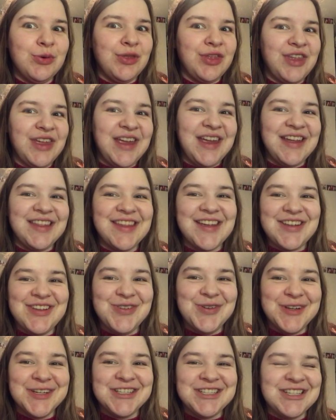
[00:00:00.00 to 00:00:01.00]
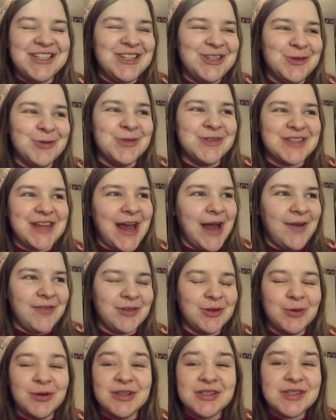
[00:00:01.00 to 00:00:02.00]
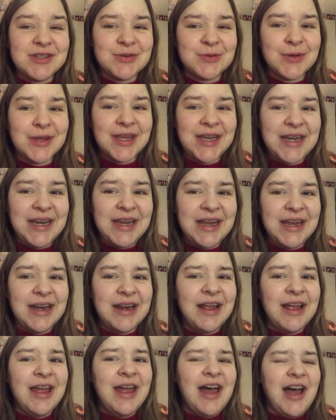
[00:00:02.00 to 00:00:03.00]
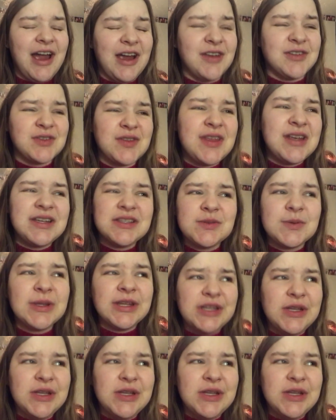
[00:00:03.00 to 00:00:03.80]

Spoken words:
thing that you get to use afterwards is really neat. I also think it's really